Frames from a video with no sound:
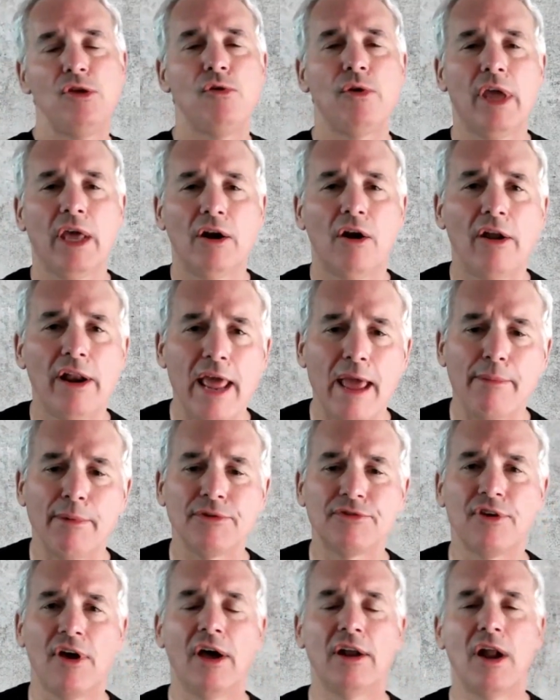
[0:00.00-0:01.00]
you can get on
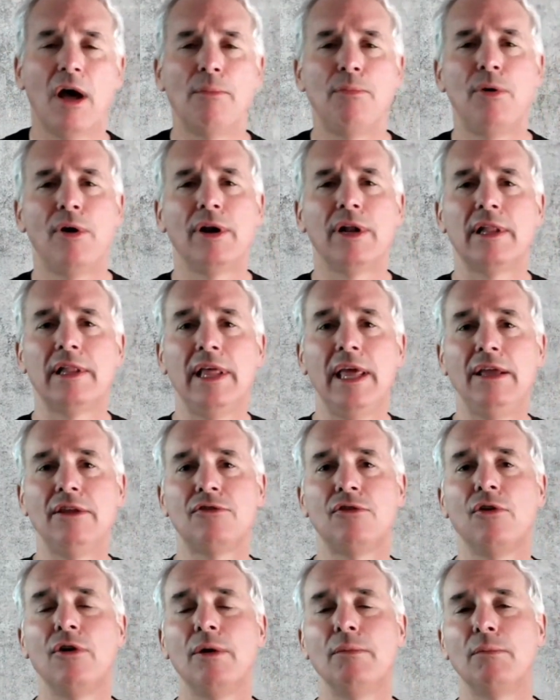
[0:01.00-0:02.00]
Amazon. I'll put a link
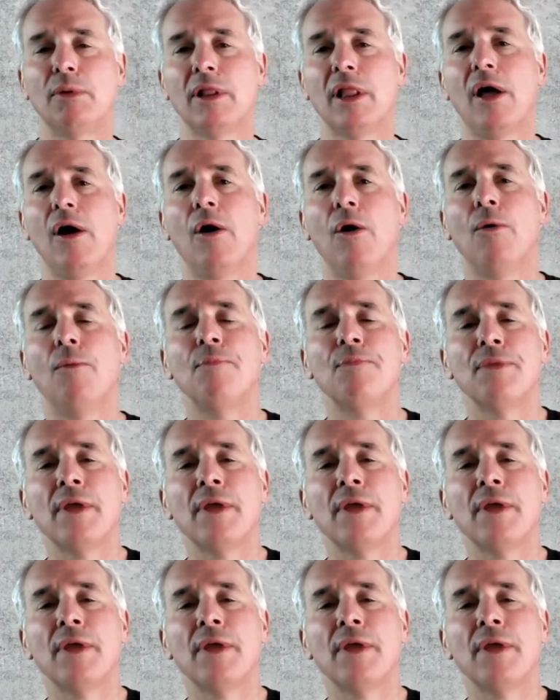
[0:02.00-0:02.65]
to it below.